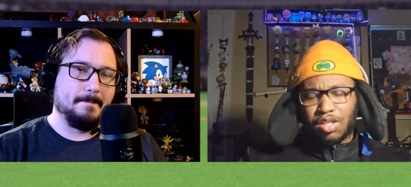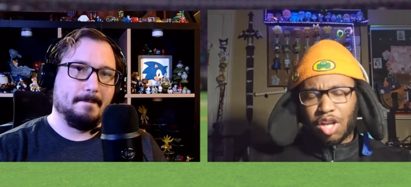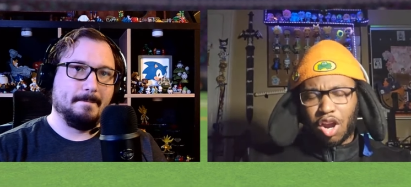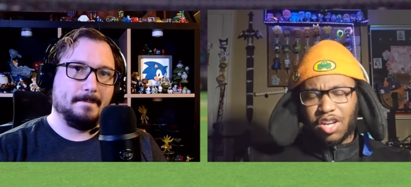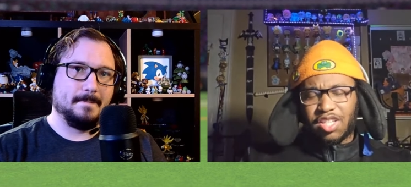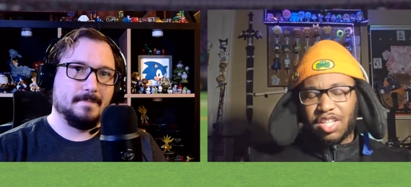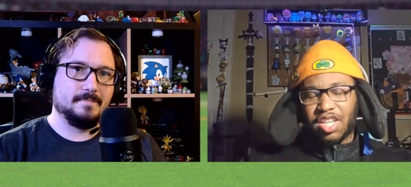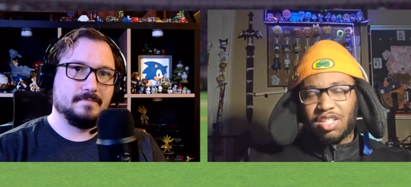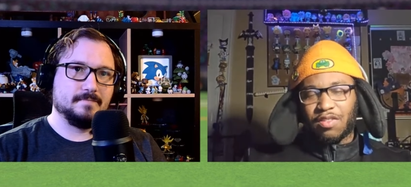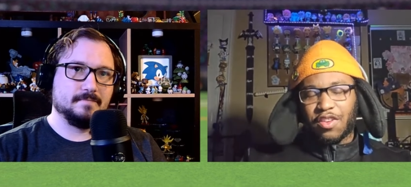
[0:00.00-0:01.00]
Speaker 1: the
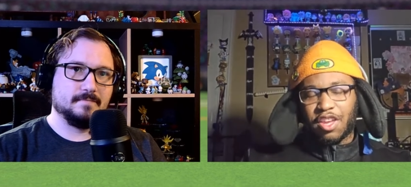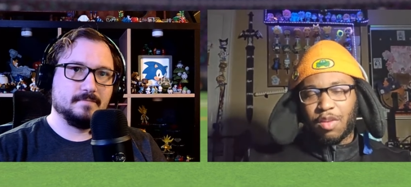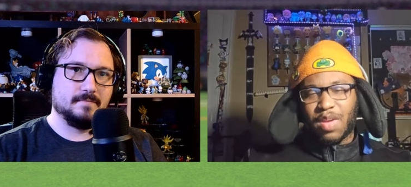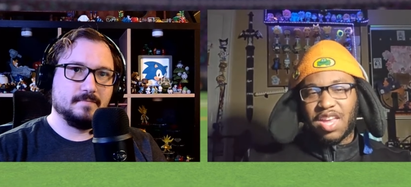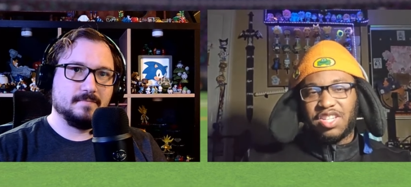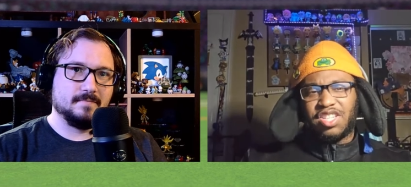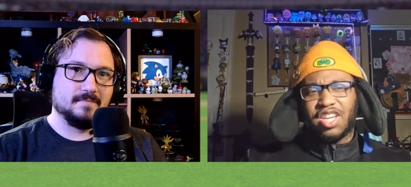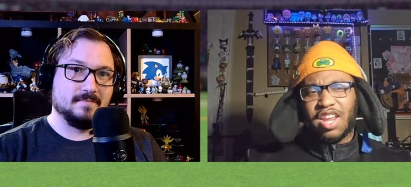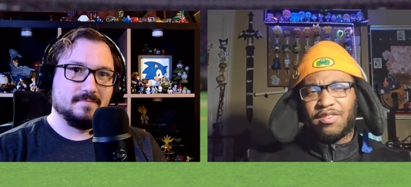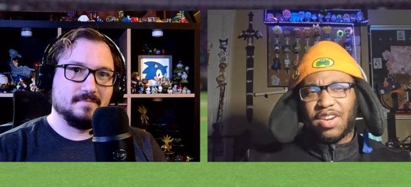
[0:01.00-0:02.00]
RCs of him and
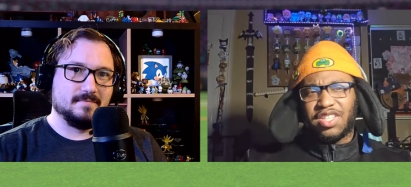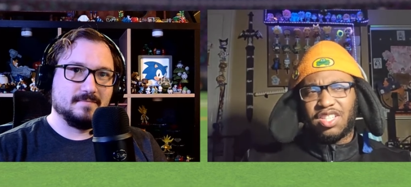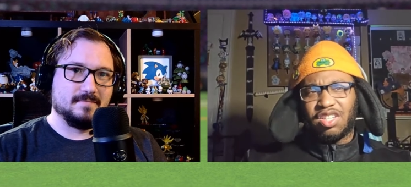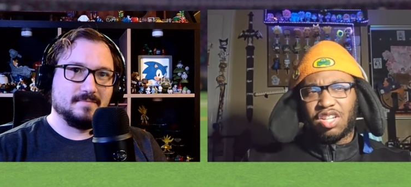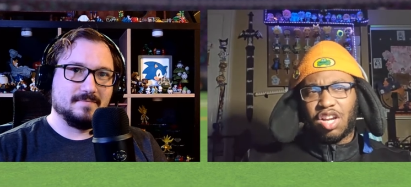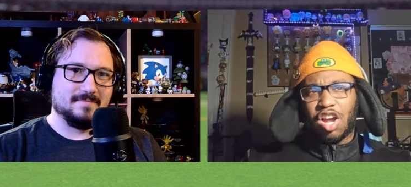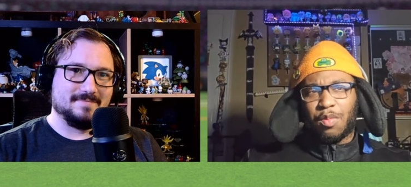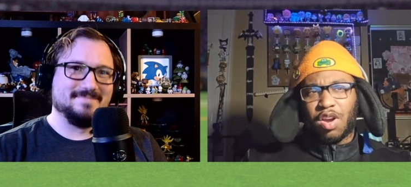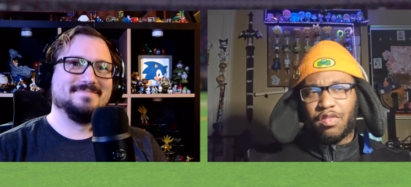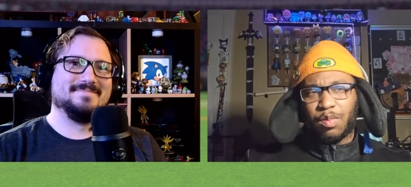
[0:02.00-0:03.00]
Jet racing on the um,
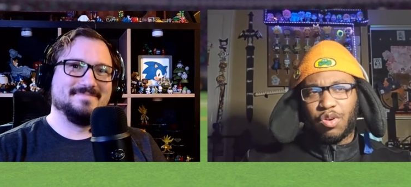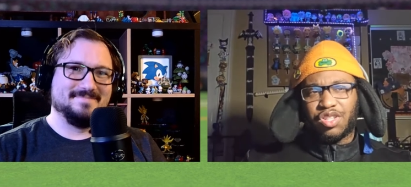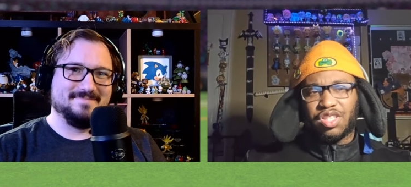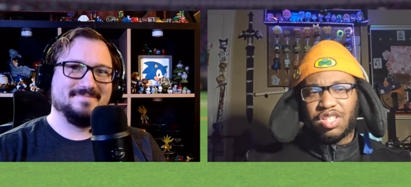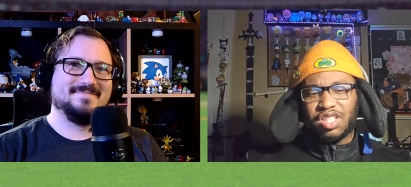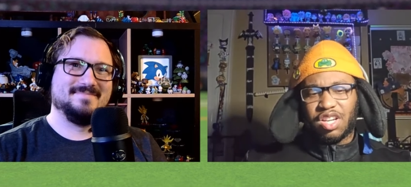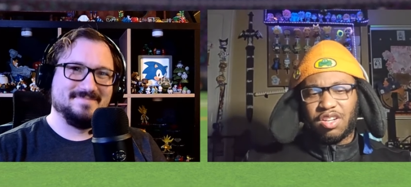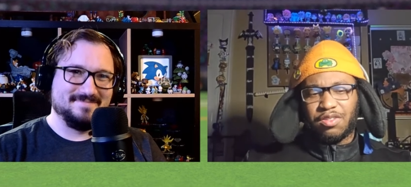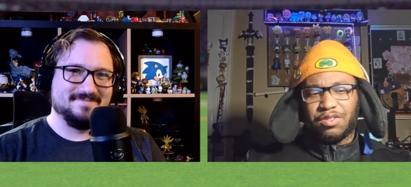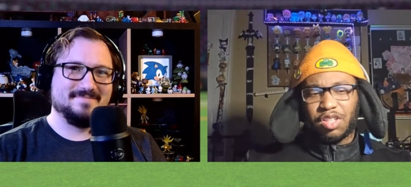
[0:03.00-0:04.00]
mm-hmm. and
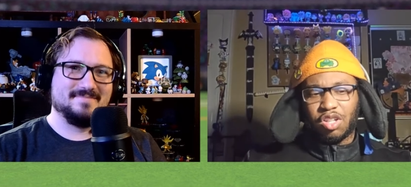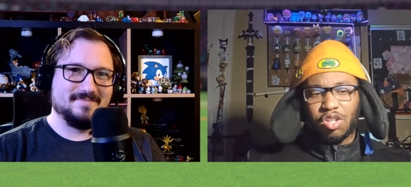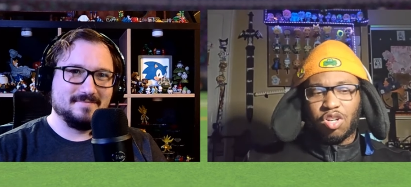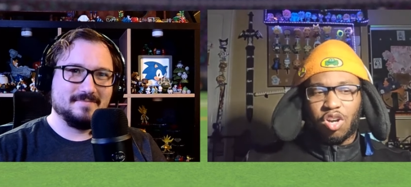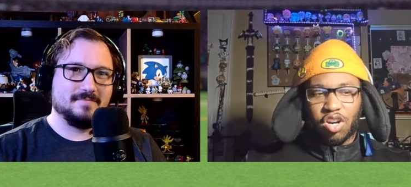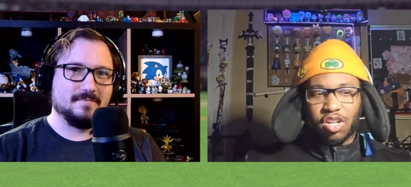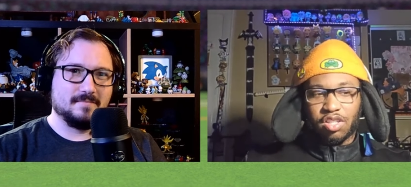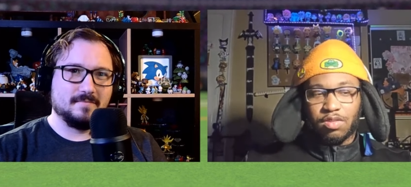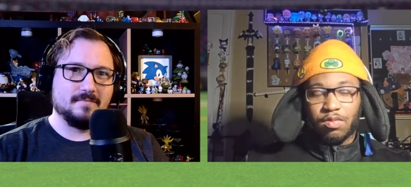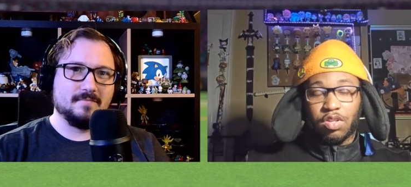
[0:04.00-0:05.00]
stuff. The little
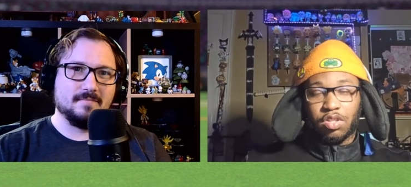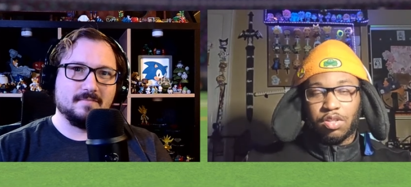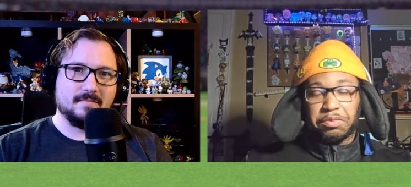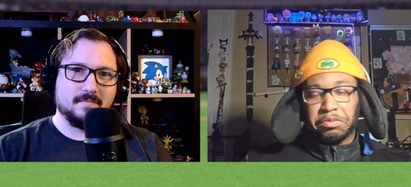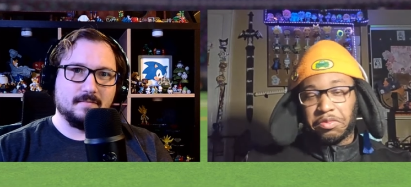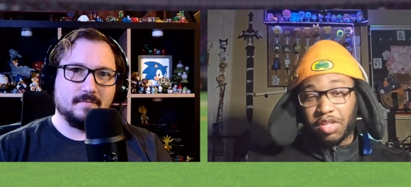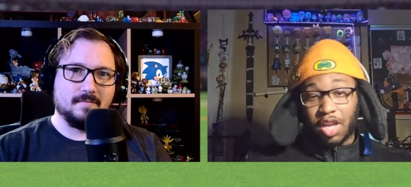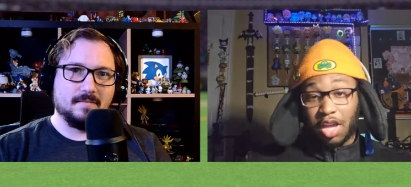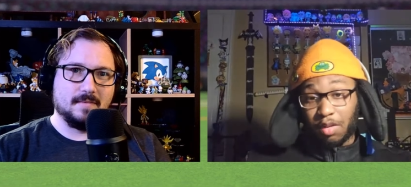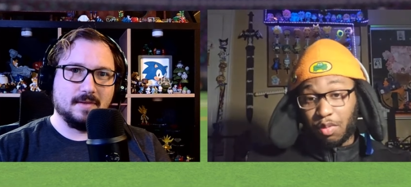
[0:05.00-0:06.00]
cars, which are
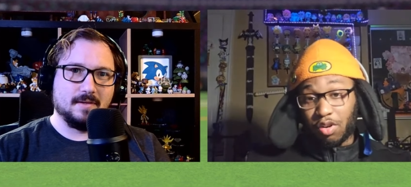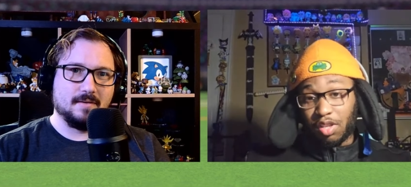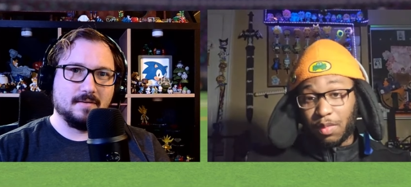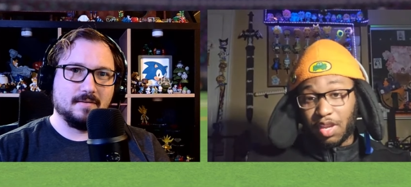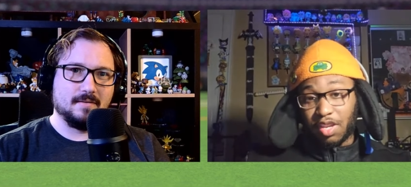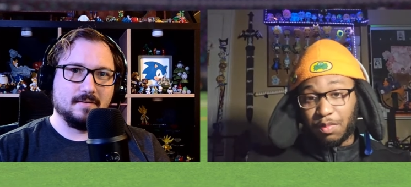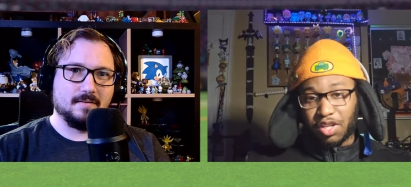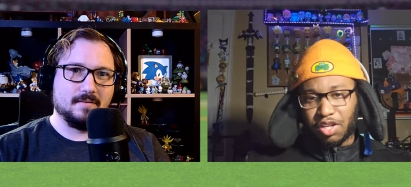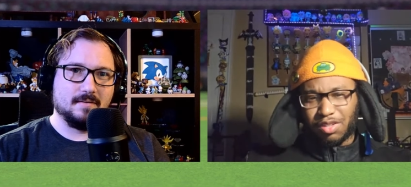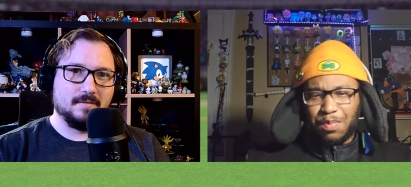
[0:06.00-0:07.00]
kind of poorly made, but
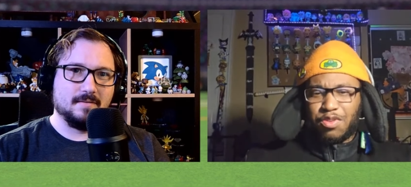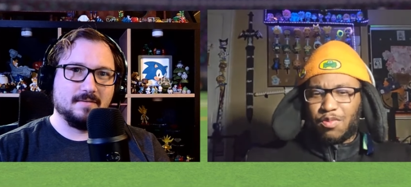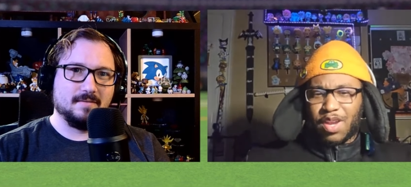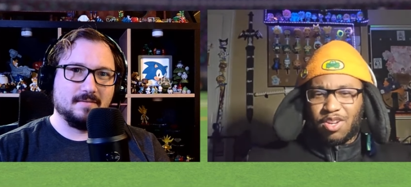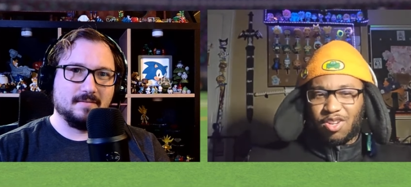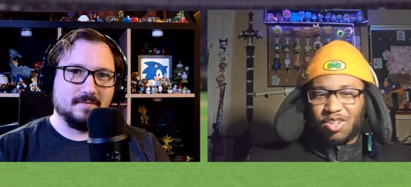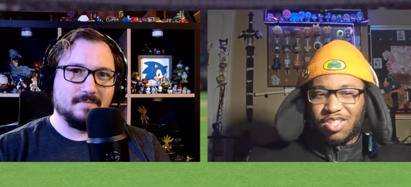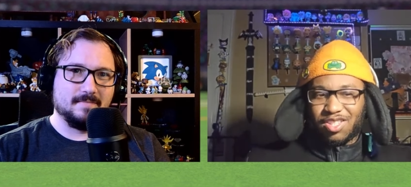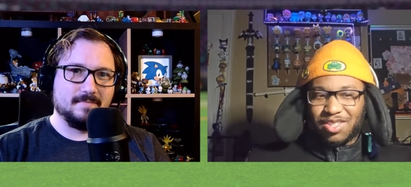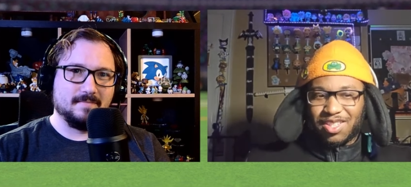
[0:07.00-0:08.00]
you know they're pullback
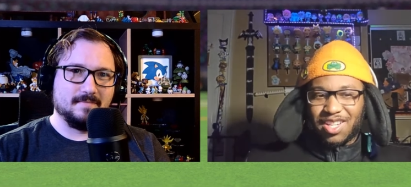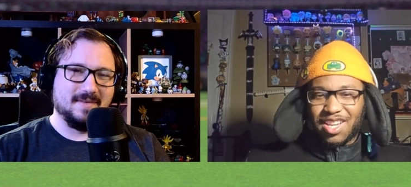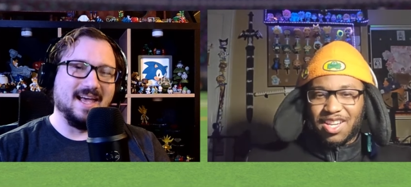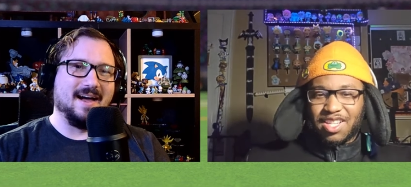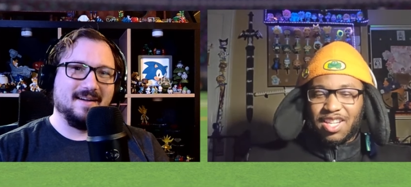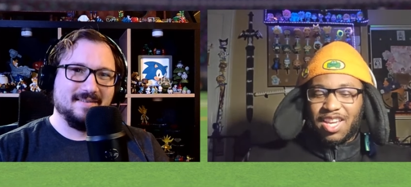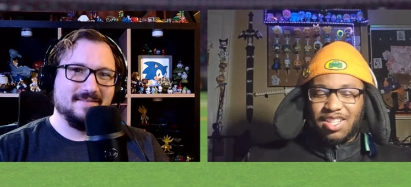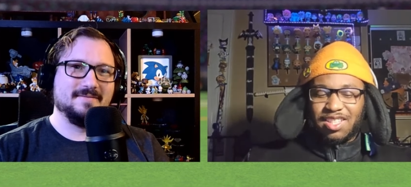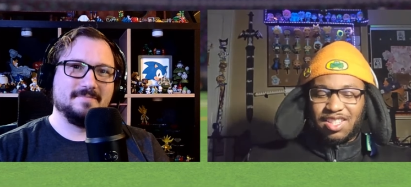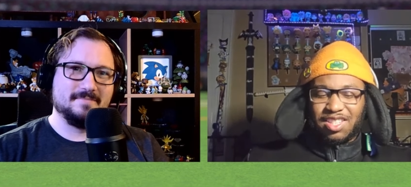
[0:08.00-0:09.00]
cars. Yeah,
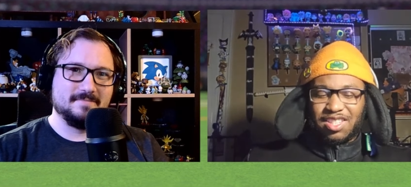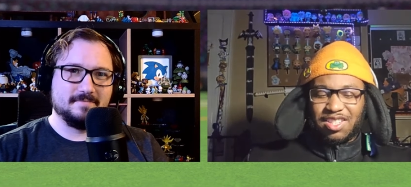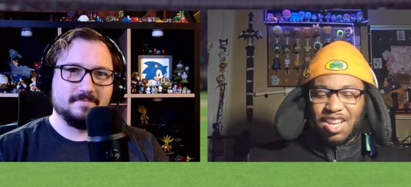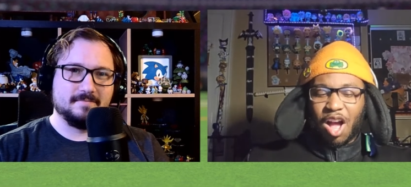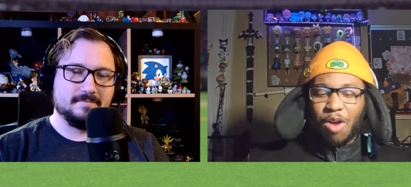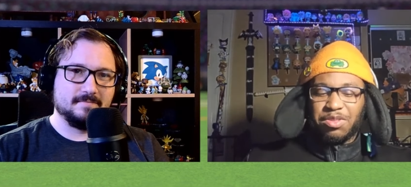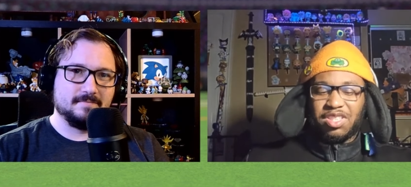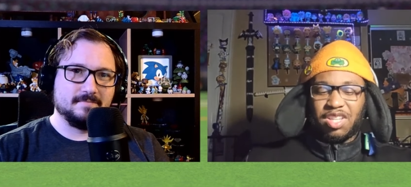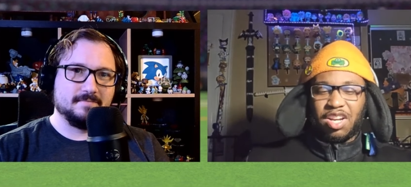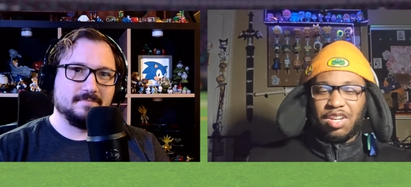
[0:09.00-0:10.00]
and just all
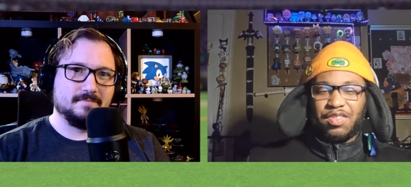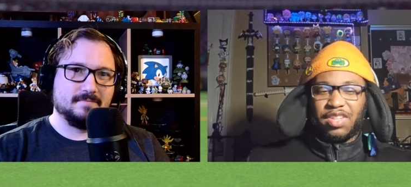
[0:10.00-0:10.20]
Sonic